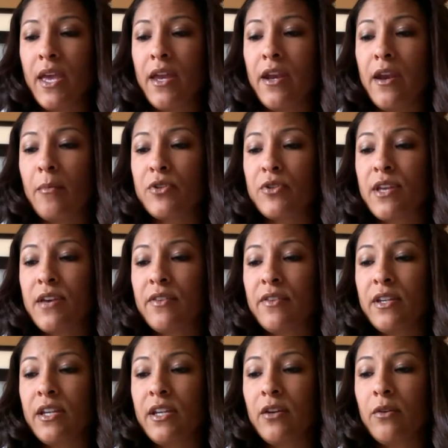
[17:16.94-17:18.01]
Number
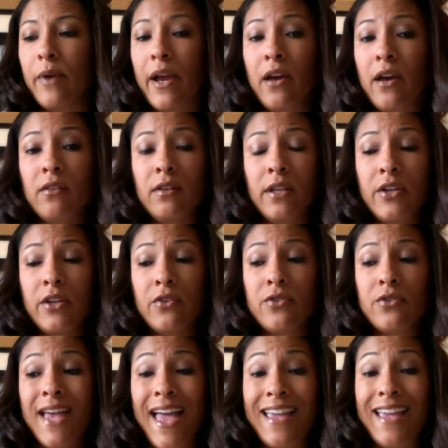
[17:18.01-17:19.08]
7, get around
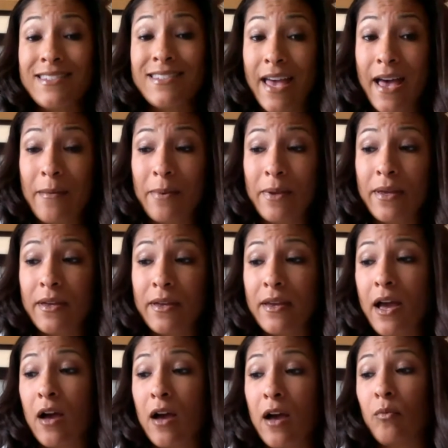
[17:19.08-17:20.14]
leaders ASAP.
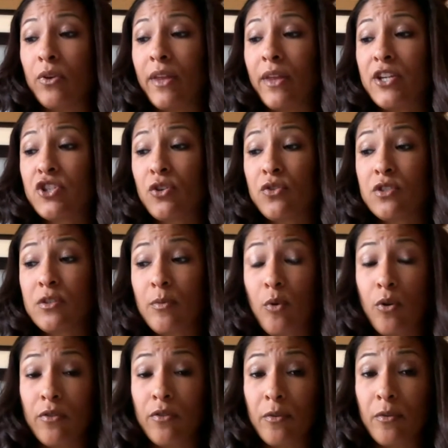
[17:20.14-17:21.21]
Relational
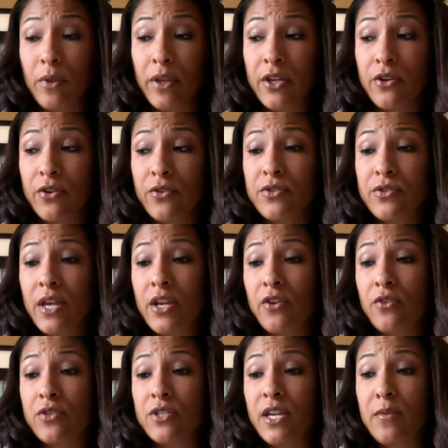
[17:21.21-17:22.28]
support from leaders and
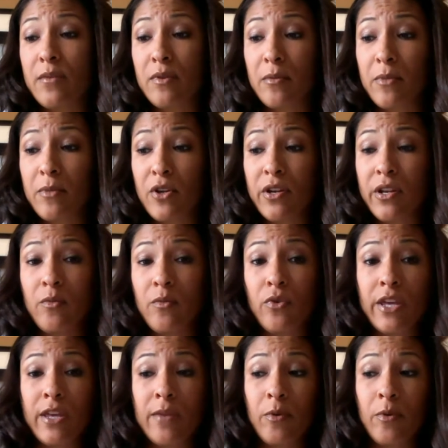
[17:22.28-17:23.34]
your team community will
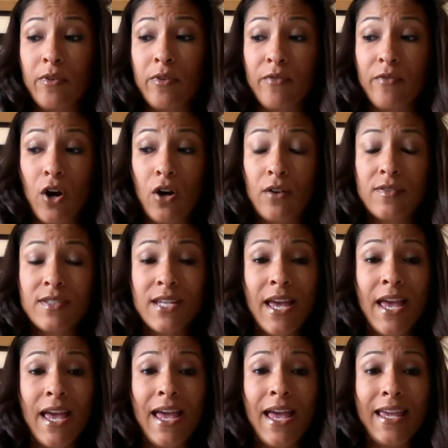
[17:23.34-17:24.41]
keep you involved,
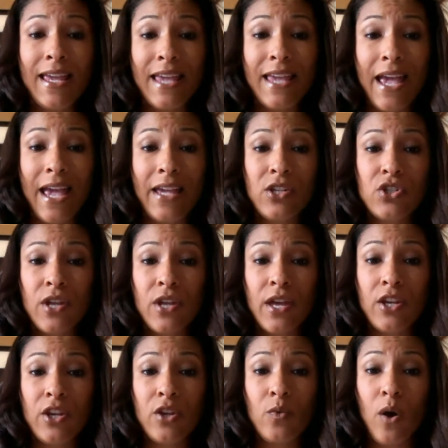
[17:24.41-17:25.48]
engaged,
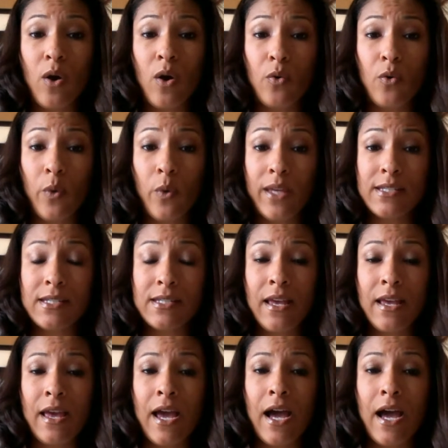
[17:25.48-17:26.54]
and you won't quit.
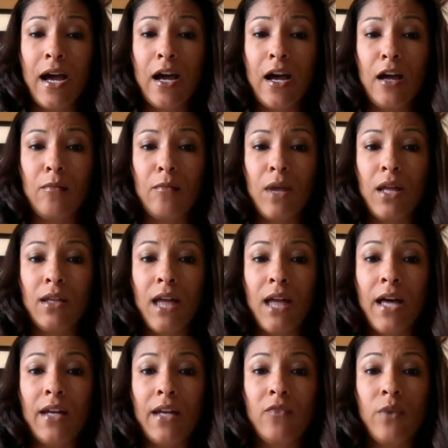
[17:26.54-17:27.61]
A
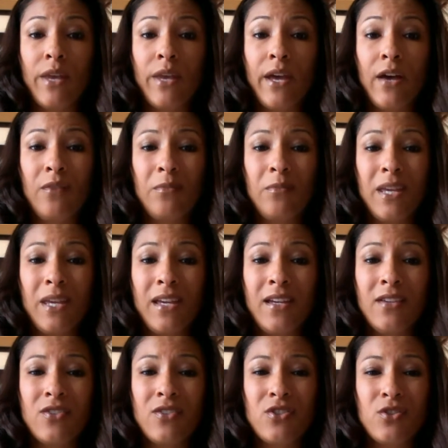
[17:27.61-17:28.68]
lot of what helped me
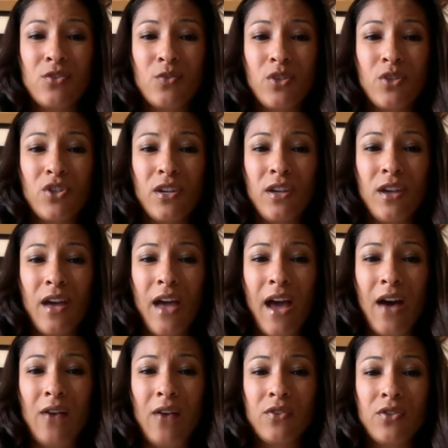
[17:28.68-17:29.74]
is just reaching
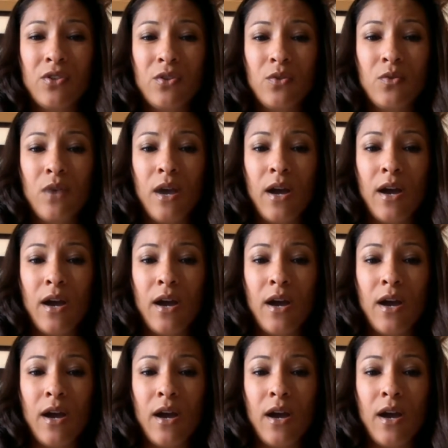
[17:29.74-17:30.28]
out to